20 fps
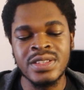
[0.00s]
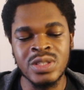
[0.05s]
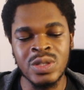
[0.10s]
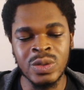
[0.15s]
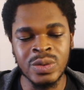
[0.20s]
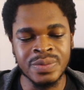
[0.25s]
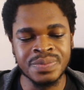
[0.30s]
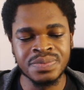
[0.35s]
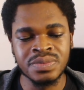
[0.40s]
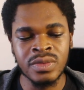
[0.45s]

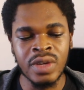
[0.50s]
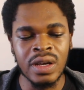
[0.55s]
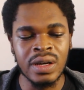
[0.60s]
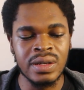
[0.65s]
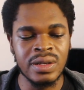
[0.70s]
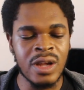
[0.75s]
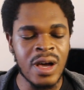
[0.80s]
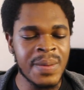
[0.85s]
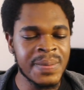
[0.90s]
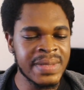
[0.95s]
So,
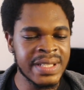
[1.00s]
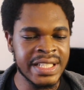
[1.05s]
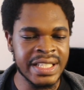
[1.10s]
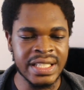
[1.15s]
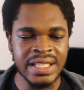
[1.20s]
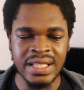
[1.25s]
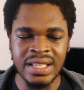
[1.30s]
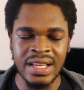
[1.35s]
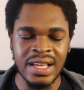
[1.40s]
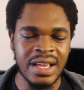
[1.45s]

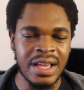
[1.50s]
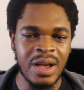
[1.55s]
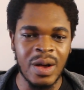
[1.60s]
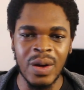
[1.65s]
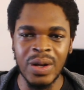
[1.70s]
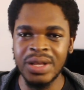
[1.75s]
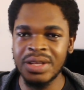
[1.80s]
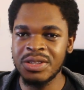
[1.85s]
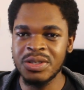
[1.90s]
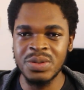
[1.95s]
normally,
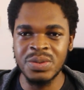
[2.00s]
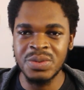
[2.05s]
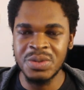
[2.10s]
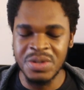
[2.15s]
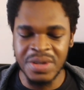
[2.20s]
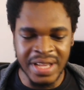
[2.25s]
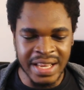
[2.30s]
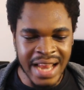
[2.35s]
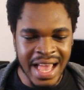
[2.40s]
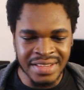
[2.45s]
you,
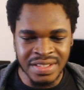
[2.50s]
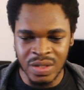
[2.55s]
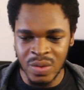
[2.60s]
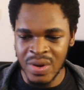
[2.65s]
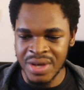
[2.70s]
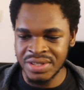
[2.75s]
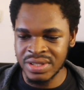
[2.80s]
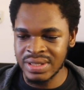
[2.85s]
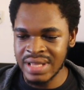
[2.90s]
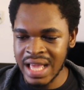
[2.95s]
you can ask a
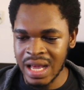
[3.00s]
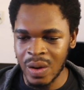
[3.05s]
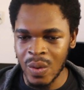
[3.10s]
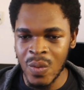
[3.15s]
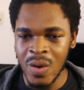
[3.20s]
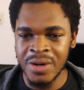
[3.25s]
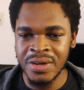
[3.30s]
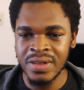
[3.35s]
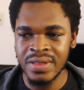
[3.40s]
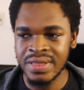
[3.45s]
question like,
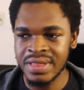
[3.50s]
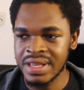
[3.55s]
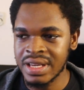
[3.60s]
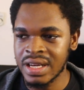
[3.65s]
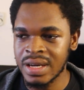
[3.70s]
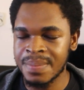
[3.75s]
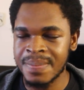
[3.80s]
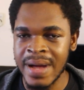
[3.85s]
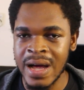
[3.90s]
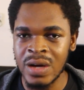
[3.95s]
what do you think
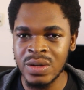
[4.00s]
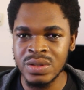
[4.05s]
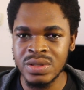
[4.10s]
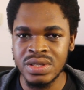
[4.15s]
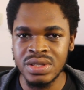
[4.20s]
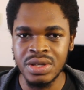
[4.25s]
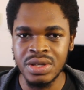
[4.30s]
about